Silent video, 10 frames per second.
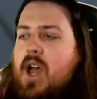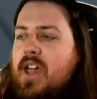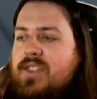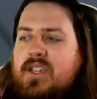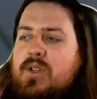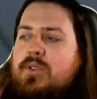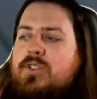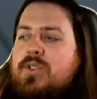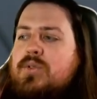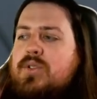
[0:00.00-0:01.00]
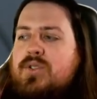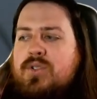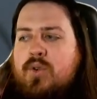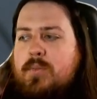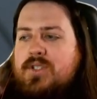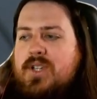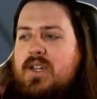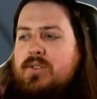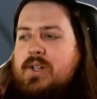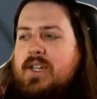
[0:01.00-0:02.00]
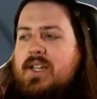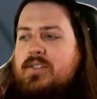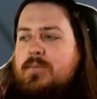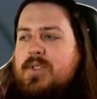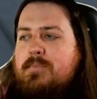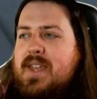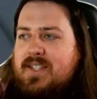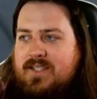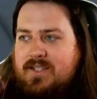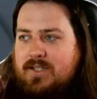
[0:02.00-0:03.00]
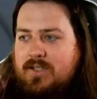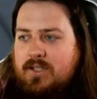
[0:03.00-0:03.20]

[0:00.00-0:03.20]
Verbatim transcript: I think he will return to his normal state if we can give him some medicine.